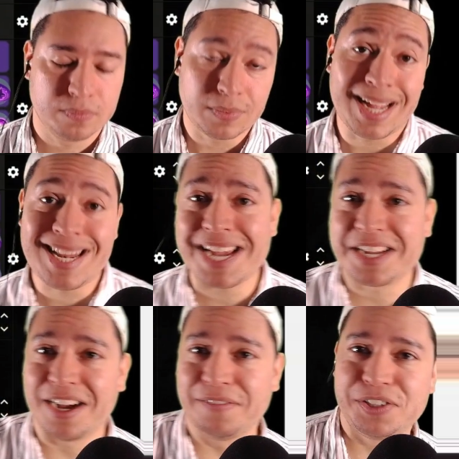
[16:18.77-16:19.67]
And that
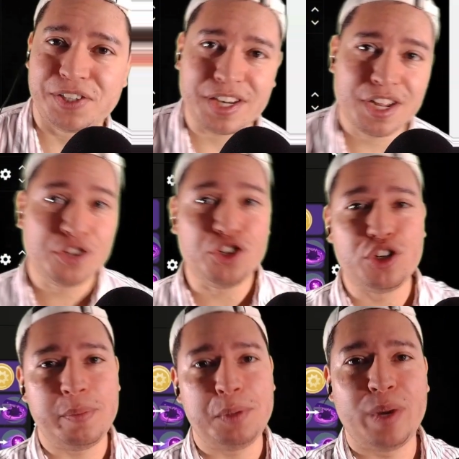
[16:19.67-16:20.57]
covers it. You should
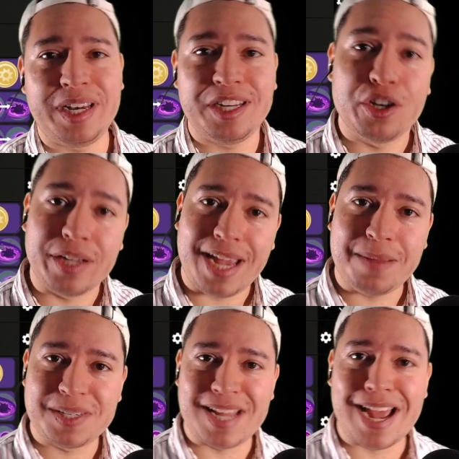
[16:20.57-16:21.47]
be winning your
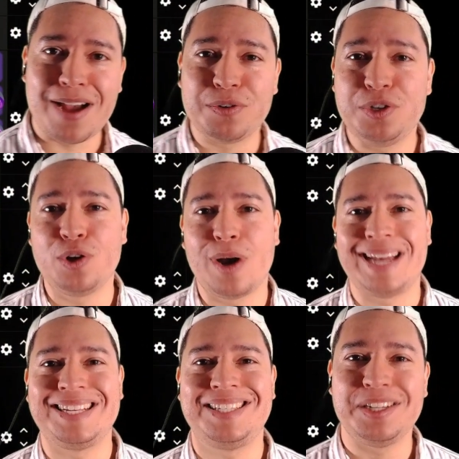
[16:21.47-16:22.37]
games now. You know how to
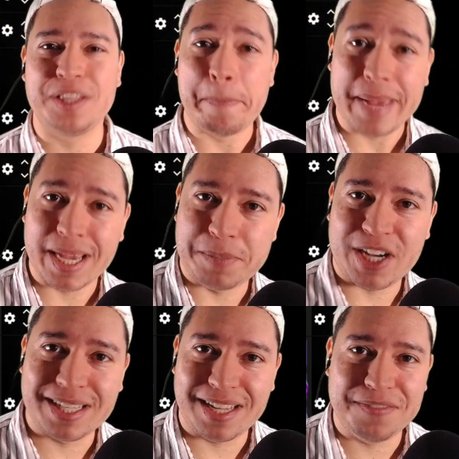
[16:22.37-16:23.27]
steal the big
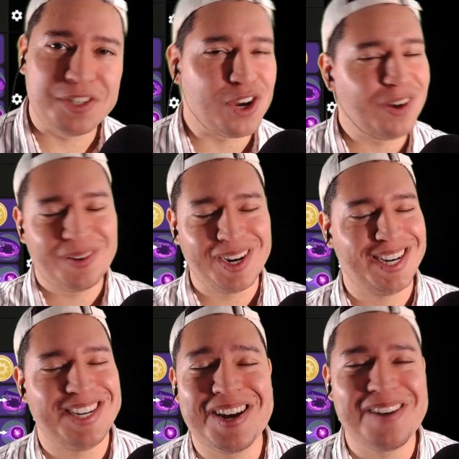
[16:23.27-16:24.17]
objectives. You already
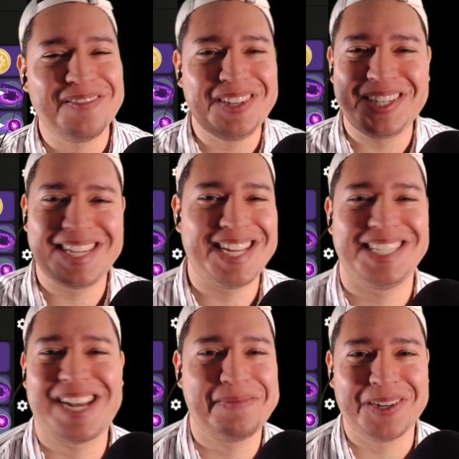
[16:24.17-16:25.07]
know if you just get
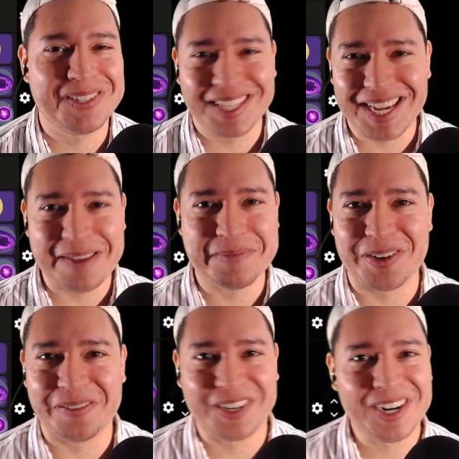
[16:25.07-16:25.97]
ZAPDOS, the game's
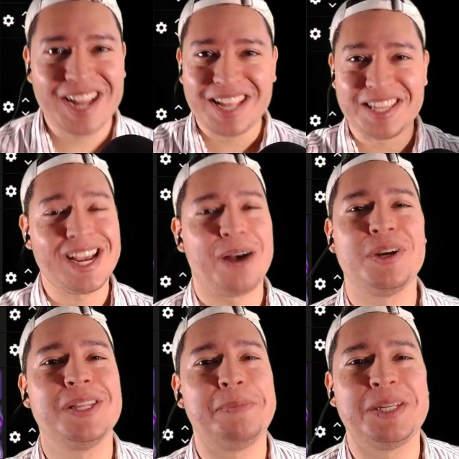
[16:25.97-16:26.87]
over. You got one of
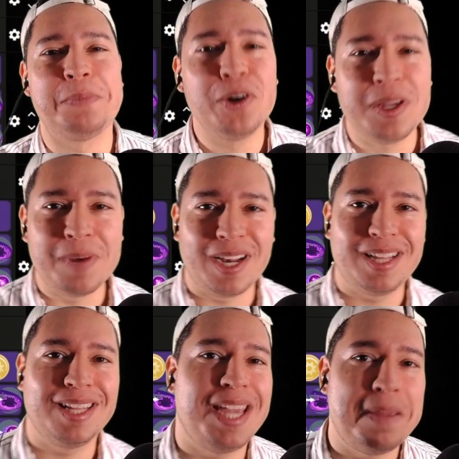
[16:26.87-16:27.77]
the best Pokemon in the
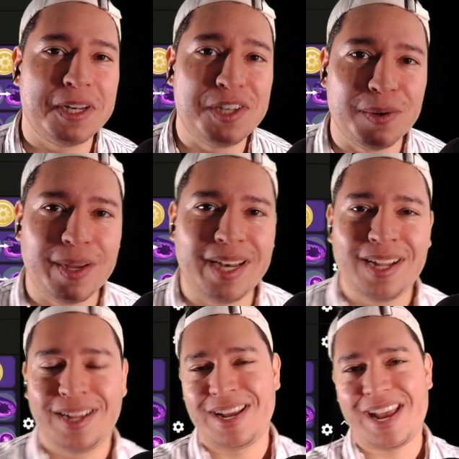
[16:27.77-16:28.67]
game to do it.
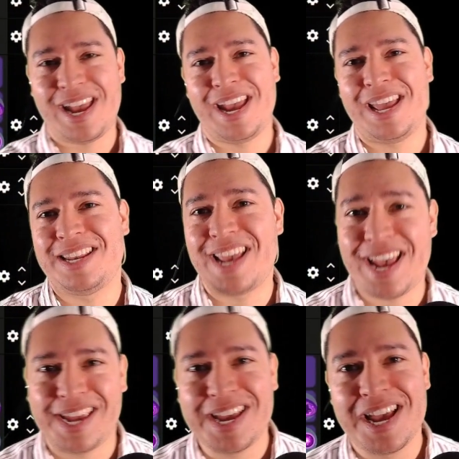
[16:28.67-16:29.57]
And
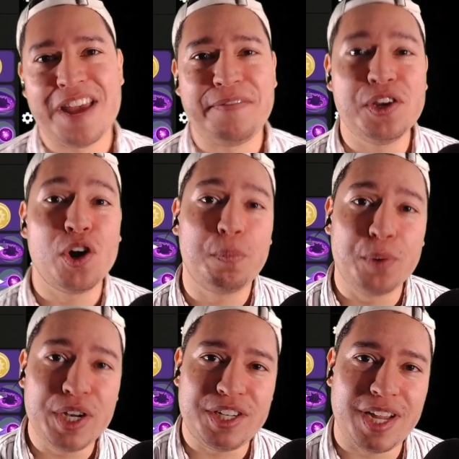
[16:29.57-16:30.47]
hey, if you
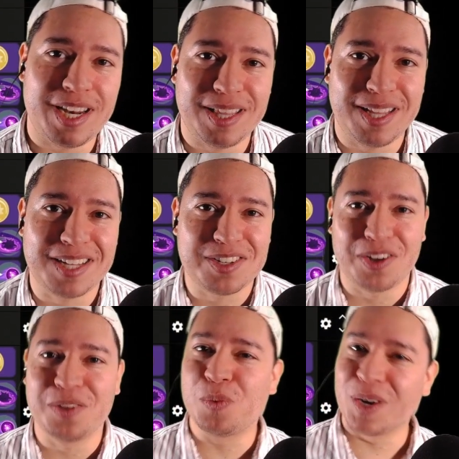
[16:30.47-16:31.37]
appreciated this, all the
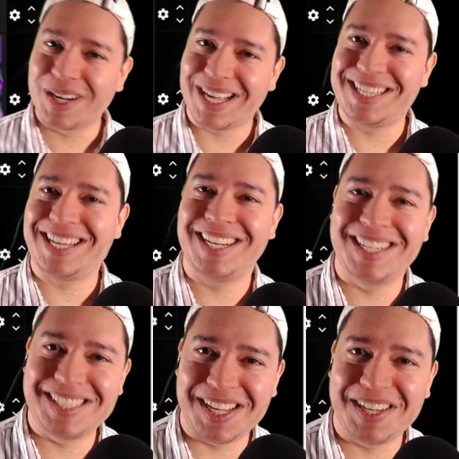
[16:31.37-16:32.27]
work I did in
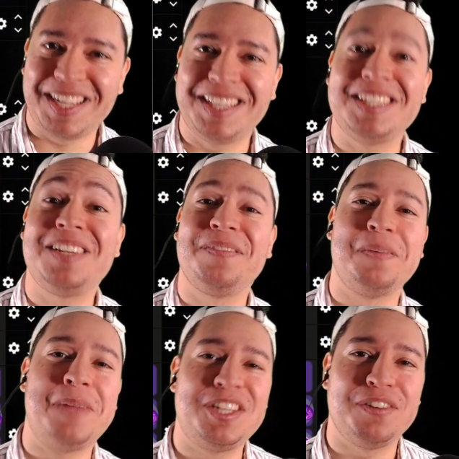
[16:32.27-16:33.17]
Excel to get this
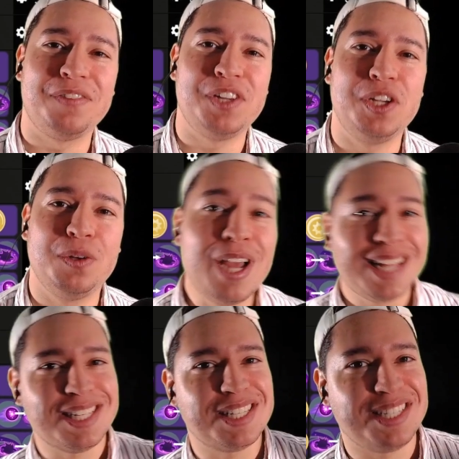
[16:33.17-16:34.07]
information for you,
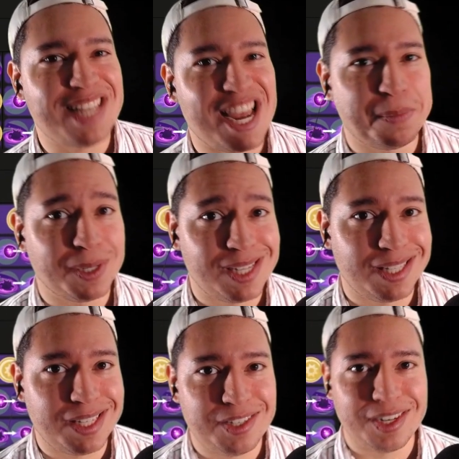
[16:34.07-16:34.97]
these exact
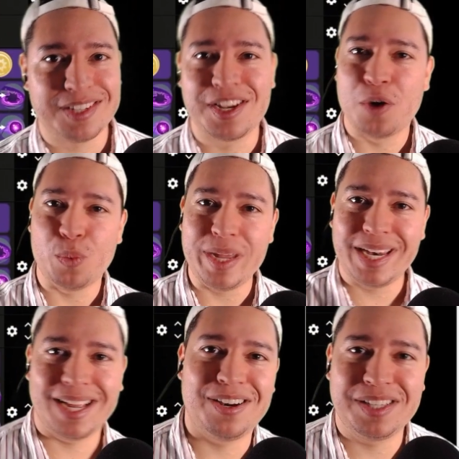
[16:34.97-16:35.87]
percentages, weeding
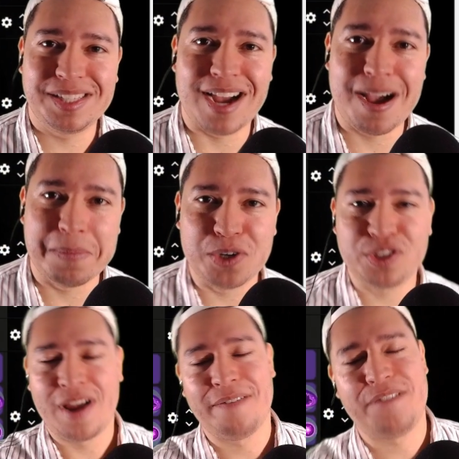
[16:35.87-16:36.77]
out all these combos,
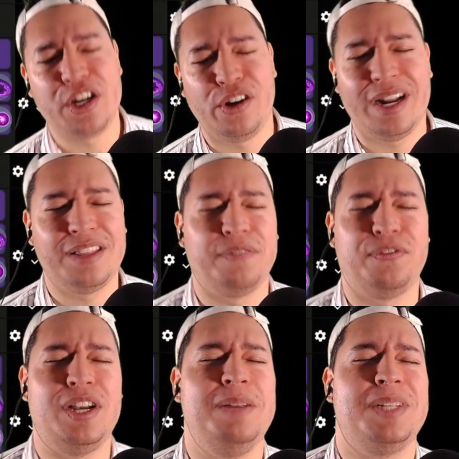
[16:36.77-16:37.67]
figuring out the
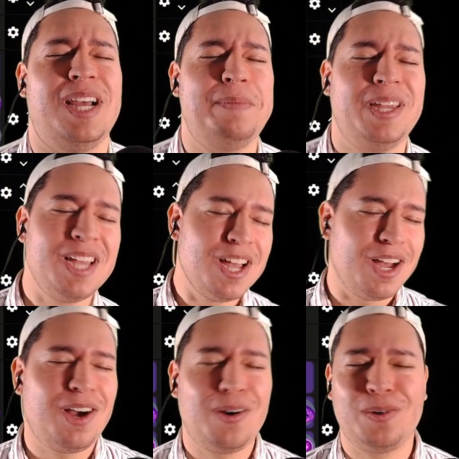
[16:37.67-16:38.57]
frame timing,
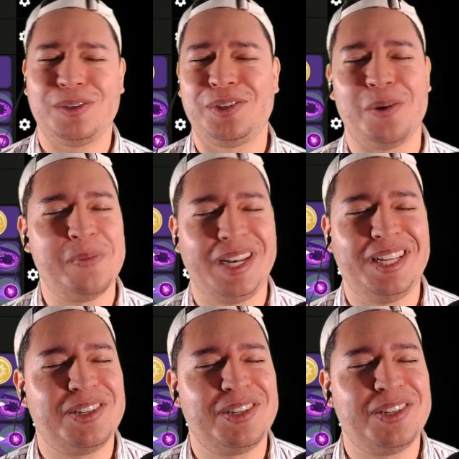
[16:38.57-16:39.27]
oh, so many